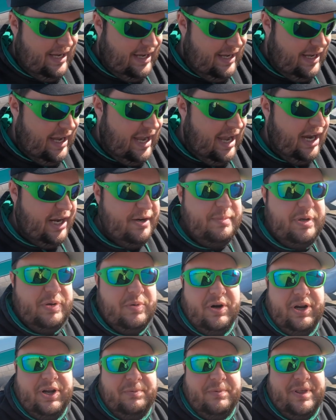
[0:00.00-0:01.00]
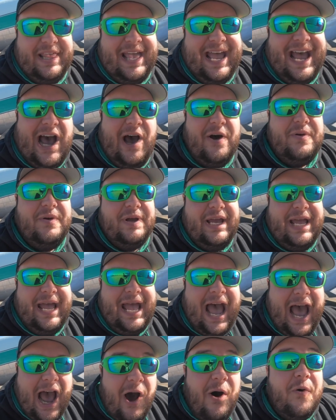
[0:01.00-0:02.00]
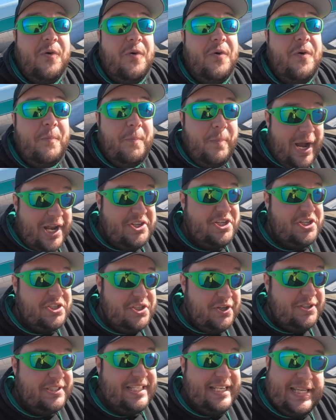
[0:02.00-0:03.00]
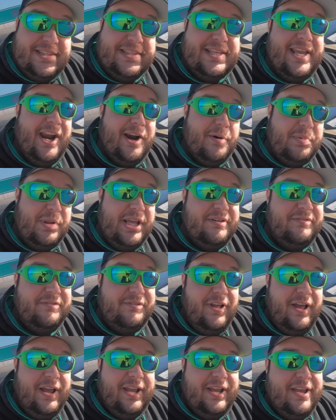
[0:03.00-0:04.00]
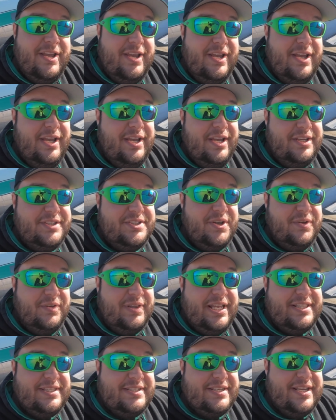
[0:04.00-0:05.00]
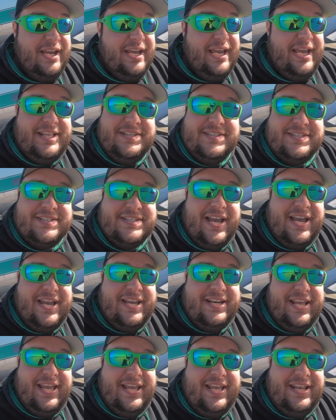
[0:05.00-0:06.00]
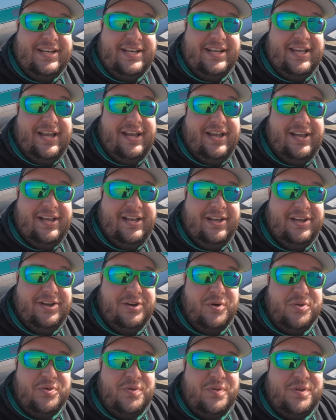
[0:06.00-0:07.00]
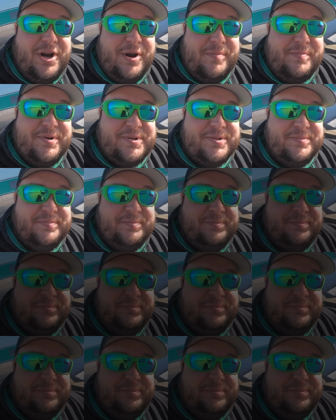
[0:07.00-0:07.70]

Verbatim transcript: I'm going to be working with how much it took to get the airplane flying. So let's head inside and go through the numbers.